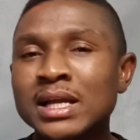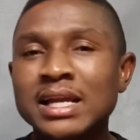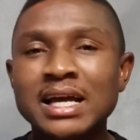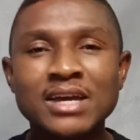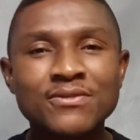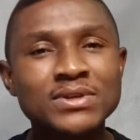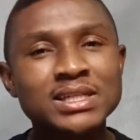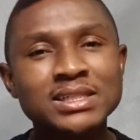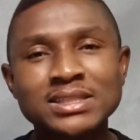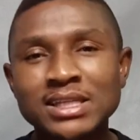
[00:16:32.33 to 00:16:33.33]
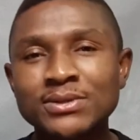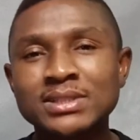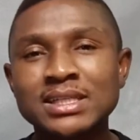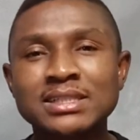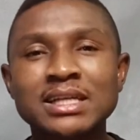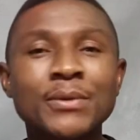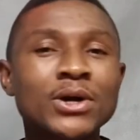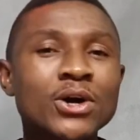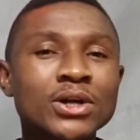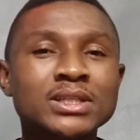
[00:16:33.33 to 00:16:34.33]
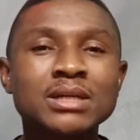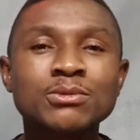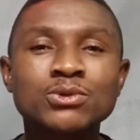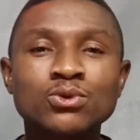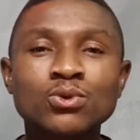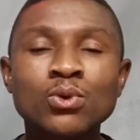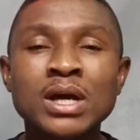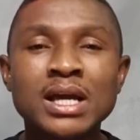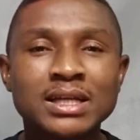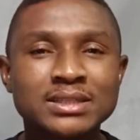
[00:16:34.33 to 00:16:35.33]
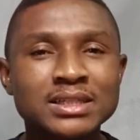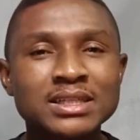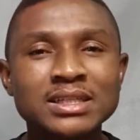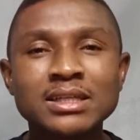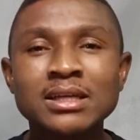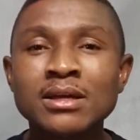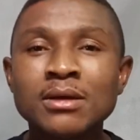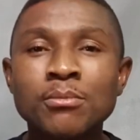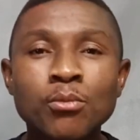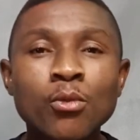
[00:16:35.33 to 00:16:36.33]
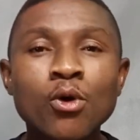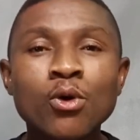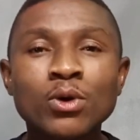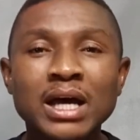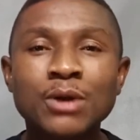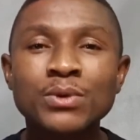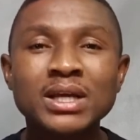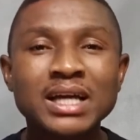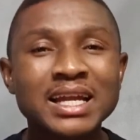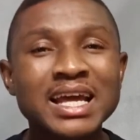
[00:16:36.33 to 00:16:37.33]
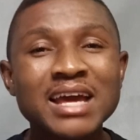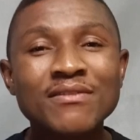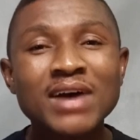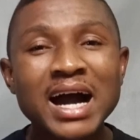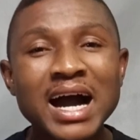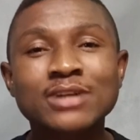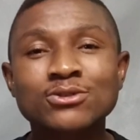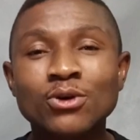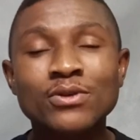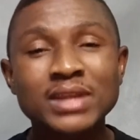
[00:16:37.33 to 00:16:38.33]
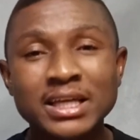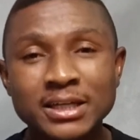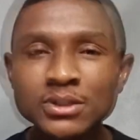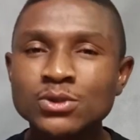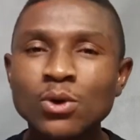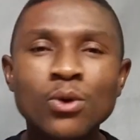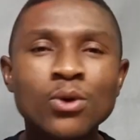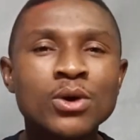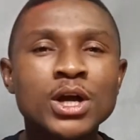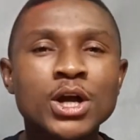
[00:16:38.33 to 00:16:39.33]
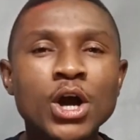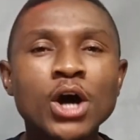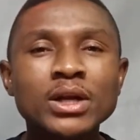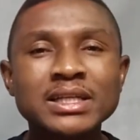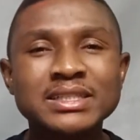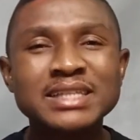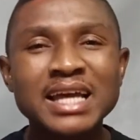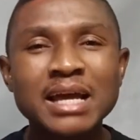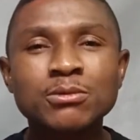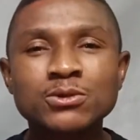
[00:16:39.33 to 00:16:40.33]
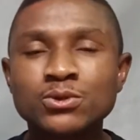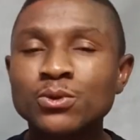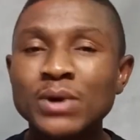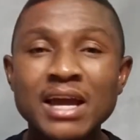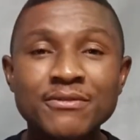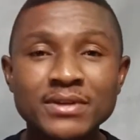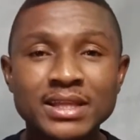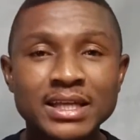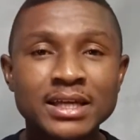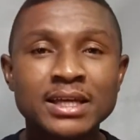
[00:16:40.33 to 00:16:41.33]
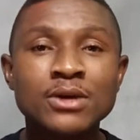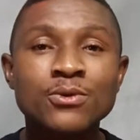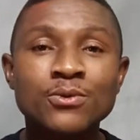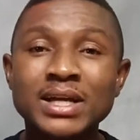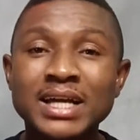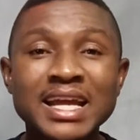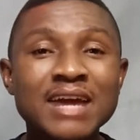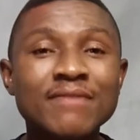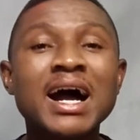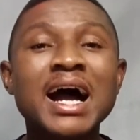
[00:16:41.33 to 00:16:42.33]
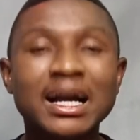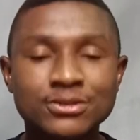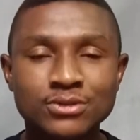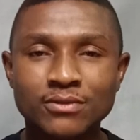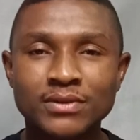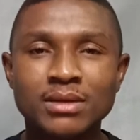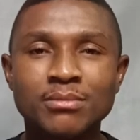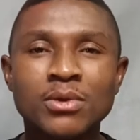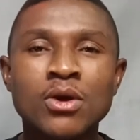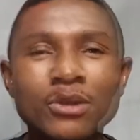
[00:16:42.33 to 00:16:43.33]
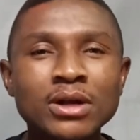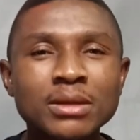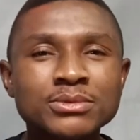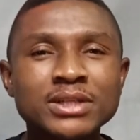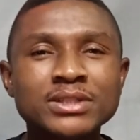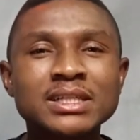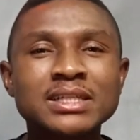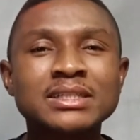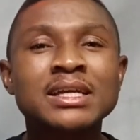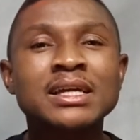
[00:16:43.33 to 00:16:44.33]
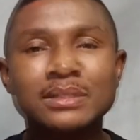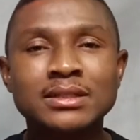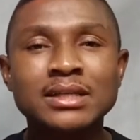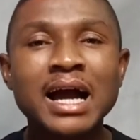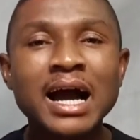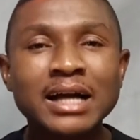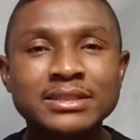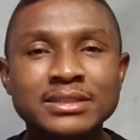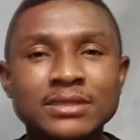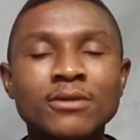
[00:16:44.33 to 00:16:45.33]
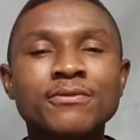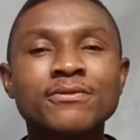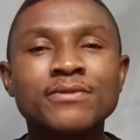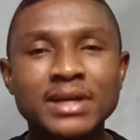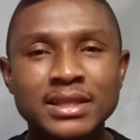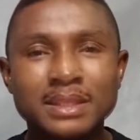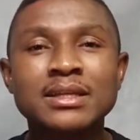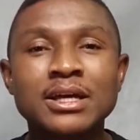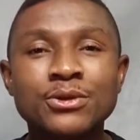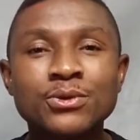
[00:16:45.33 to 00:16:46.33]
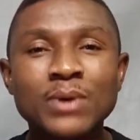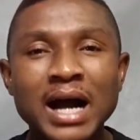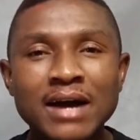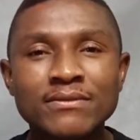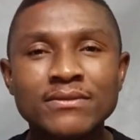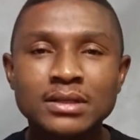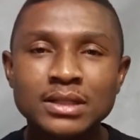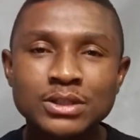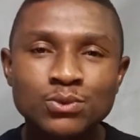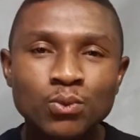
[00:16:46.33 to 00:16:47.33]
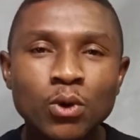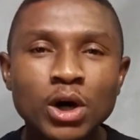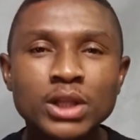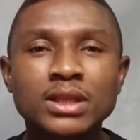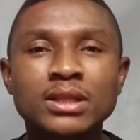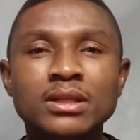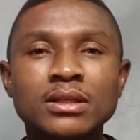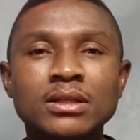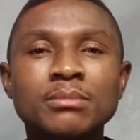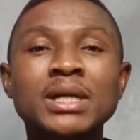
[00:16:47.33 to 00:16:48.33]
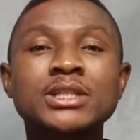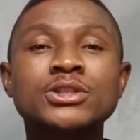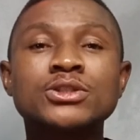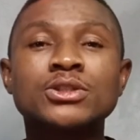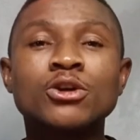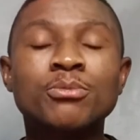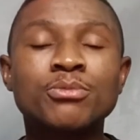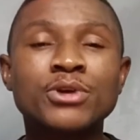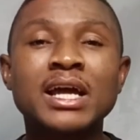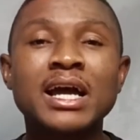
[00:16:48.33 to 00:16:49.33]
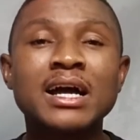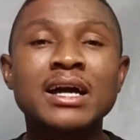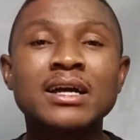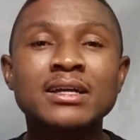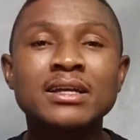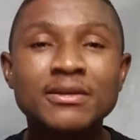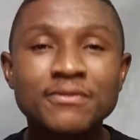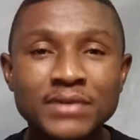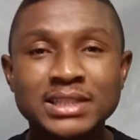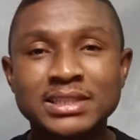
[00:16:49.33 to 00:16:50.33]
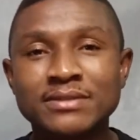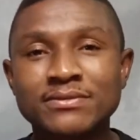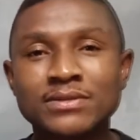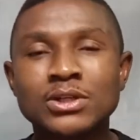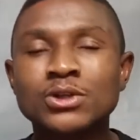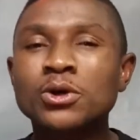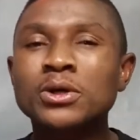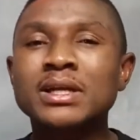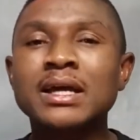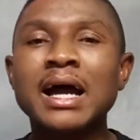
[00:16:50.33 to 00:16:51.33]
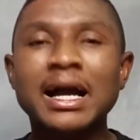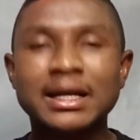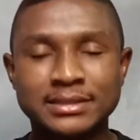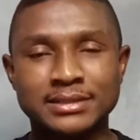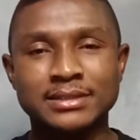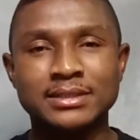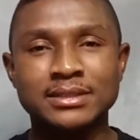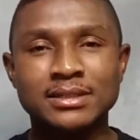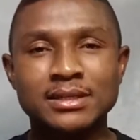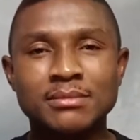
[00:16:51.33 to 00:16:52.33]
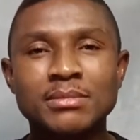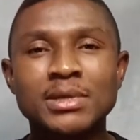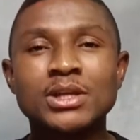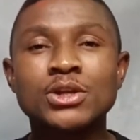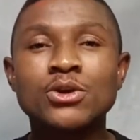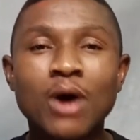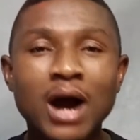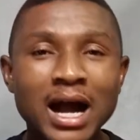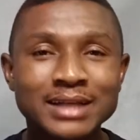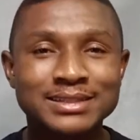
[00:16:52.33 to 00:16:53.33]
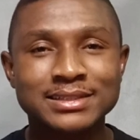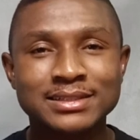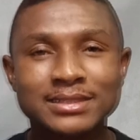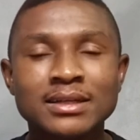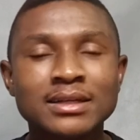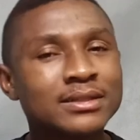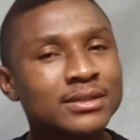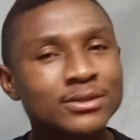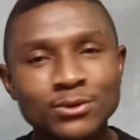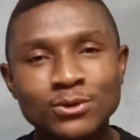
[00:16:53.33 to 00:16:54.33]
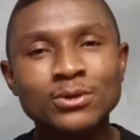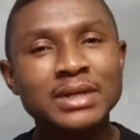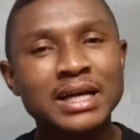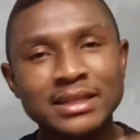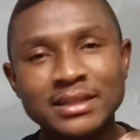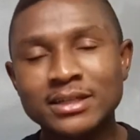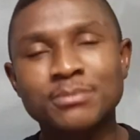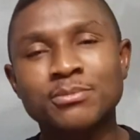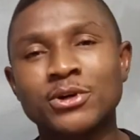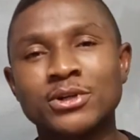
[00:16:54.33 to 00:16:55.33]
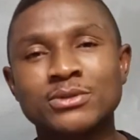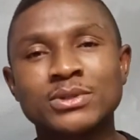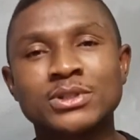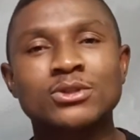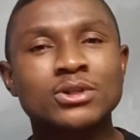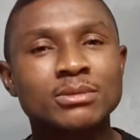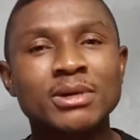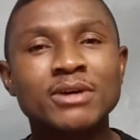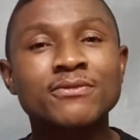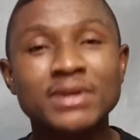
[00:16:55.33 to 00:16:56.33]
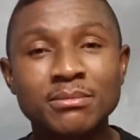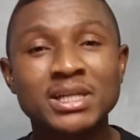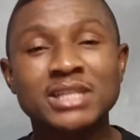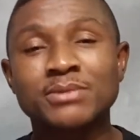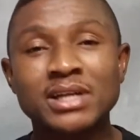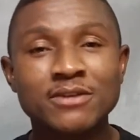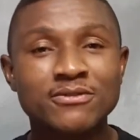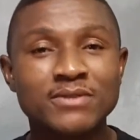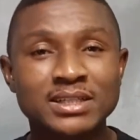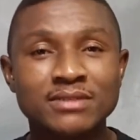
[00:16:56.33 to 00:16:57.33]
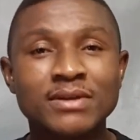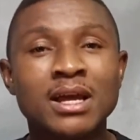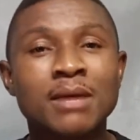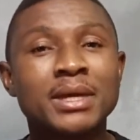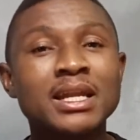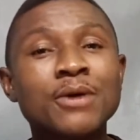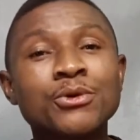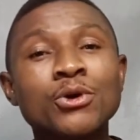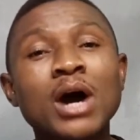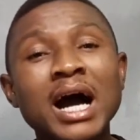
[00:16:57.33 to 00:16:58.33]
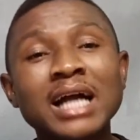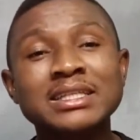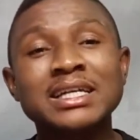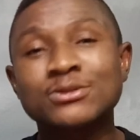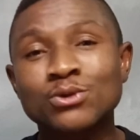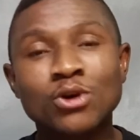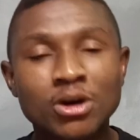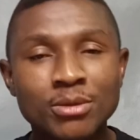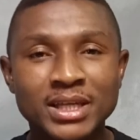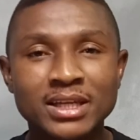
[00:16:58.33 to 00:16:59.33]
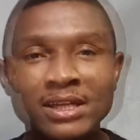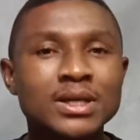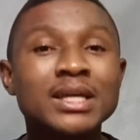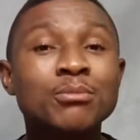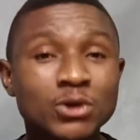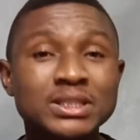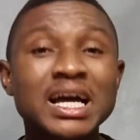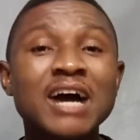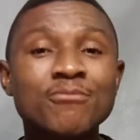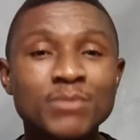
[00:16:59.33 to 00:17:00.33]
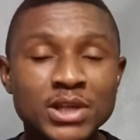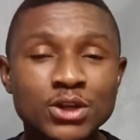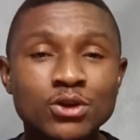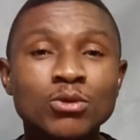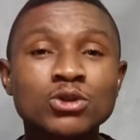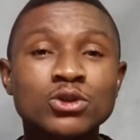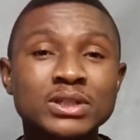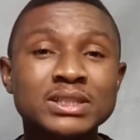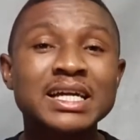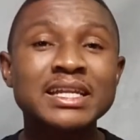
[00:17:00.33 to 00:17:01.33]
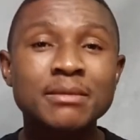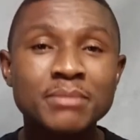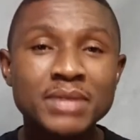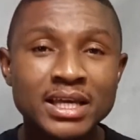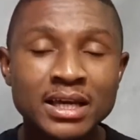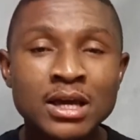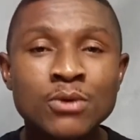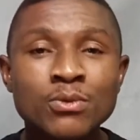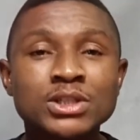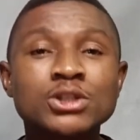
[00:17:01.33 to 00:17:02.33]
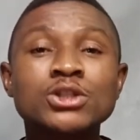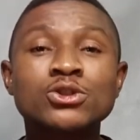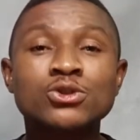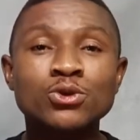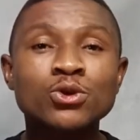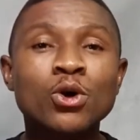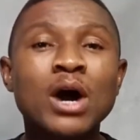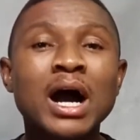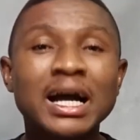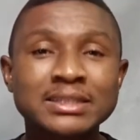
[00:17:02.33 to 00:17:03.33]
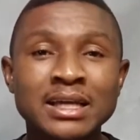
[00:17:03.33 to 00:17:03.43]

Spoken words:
Like Ephesians 3 says, our God is able to do exceedingly more than we can ever ask or think. So God is able to do everything we can ever ask of him. What I'm trying to say is, the heart of faith that you have is what makes your prayer effective, not the act, but your heart. It could look like the third point, which talks about faith makes prayer effective, but now your heart has to come in. It must have meaning. You must understand the meaning, which is through your heart.